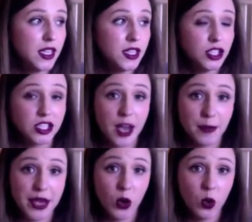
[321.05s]
She's got
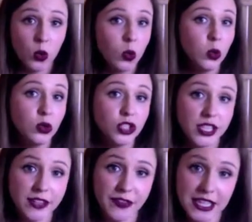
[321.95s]
big old
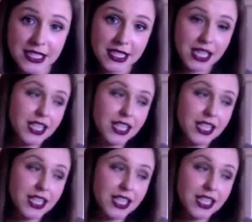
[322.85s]
chunky feet.